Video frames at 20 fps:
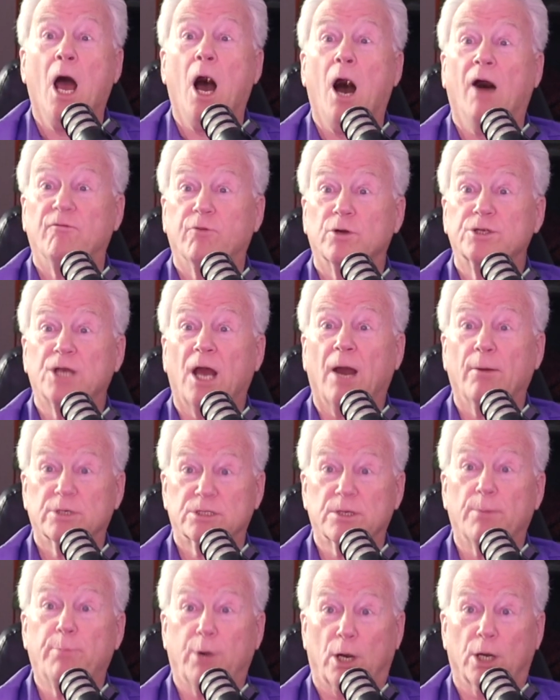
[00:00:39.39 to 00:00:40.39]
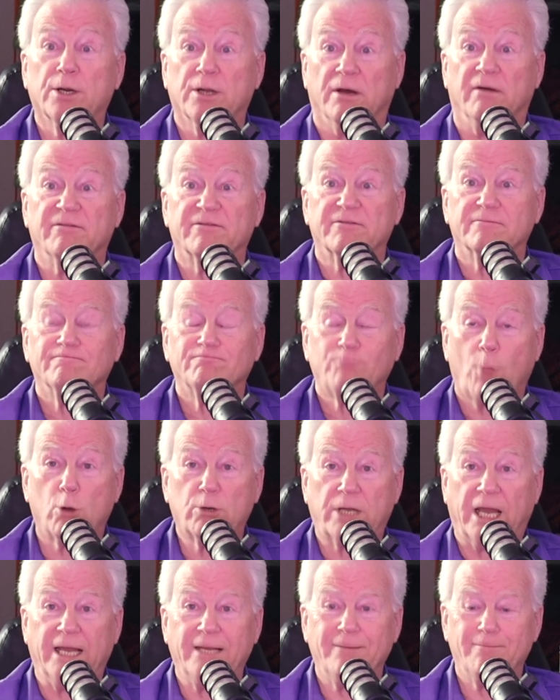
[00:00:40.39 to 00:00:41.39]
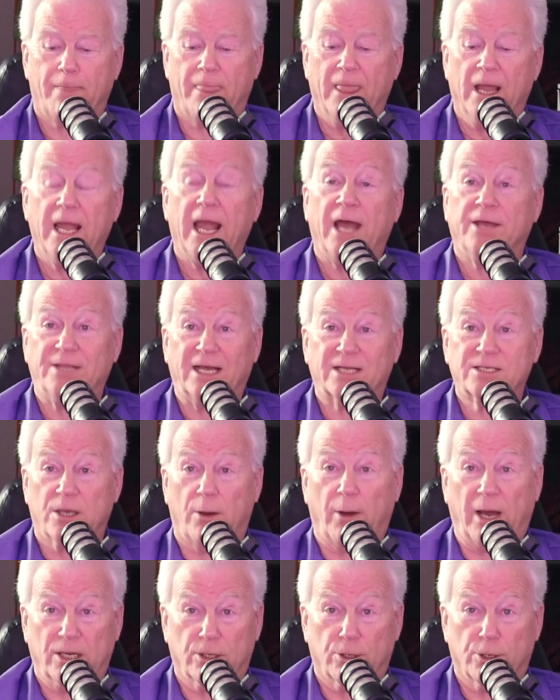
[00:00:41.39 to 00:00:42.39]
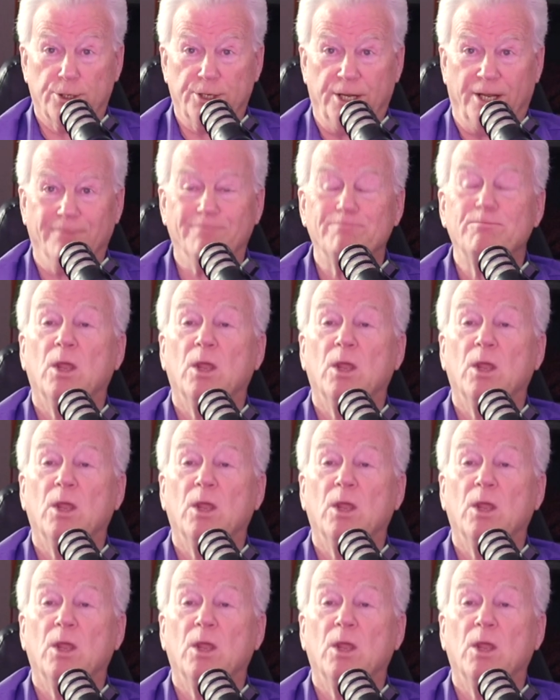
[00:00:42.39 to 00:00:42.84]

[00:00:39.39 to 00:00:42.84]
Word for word: of which I was a part of, okay? And that's how I learned it.